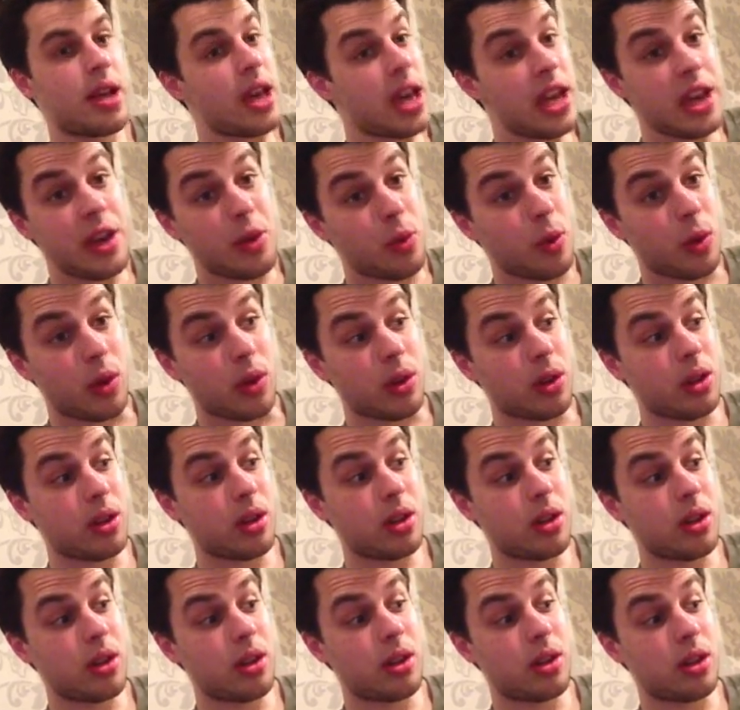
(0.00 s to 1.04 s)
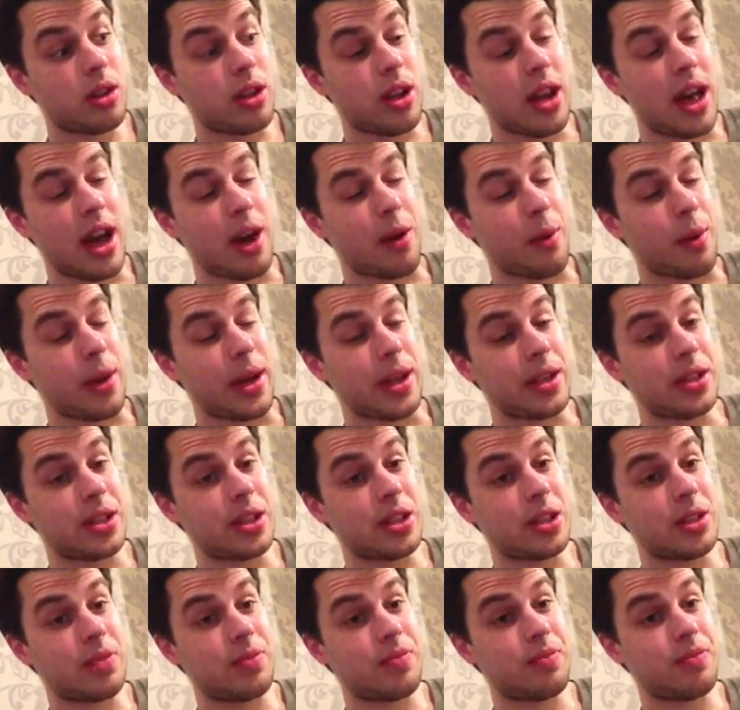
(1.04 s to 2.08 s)
equal to that
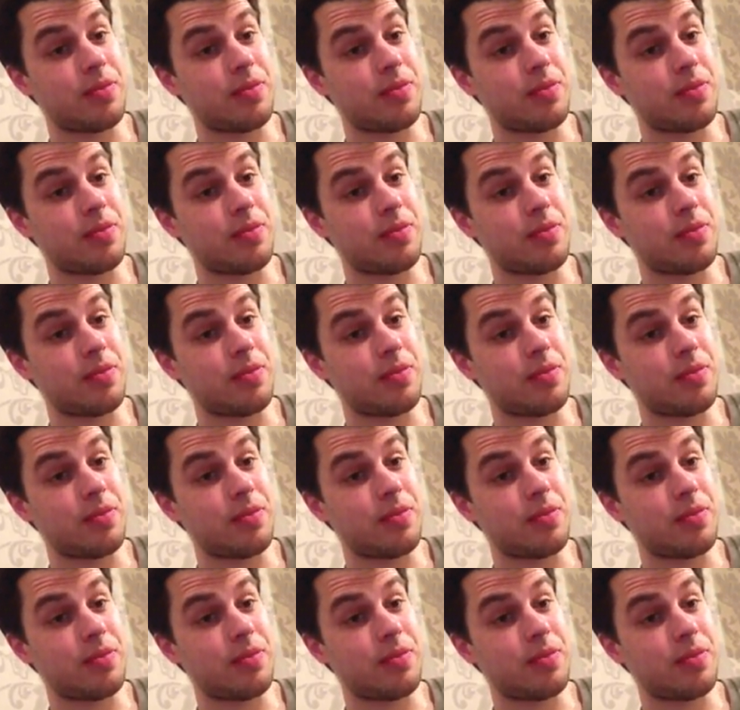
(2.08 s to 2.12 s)
which